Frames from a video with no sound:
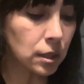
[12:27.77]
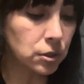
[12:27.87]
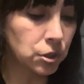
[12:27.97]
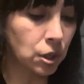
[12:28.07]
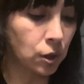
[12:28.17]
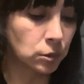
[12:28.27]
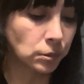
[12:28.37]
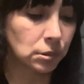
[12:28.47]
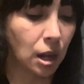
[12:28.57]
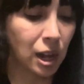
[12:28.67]
So
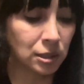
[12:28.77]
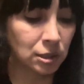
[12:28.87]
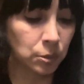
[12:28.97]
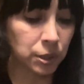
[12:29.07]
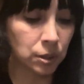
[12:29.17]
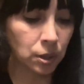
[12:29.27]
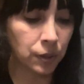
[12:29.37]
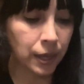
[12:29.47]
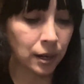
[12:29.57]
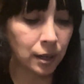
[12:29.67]
I don't know, we don't go
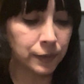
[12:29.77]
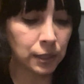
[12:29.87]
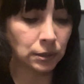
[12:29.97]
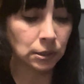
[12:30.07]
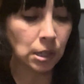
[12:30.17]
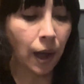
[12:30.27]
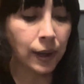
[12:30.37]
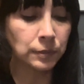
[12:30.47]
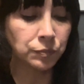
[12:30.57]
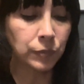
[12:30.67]
that often.
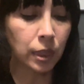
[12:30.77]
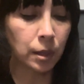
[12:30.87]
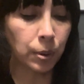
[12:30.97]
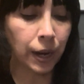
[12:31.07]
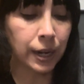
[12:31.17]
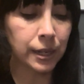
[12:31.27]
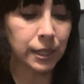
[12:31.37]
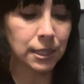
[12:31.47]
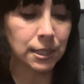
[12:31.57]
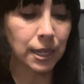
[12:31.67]
The brand
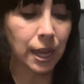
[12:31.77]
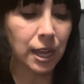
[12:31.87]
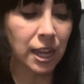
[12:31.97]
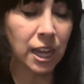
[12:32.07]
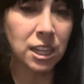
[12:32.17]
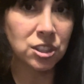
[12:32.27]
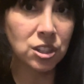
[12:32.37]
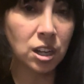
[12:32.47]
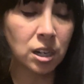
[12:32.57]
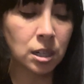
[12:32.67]
is
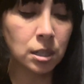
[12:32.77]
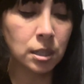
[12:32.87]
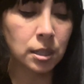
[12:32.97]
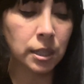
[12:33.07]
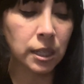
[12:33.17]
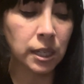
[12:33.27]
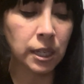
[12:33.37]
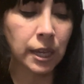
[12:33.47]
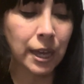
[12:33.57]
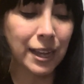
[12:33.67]
Asgard,
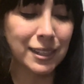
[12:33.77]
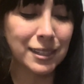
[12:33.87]
Asgard.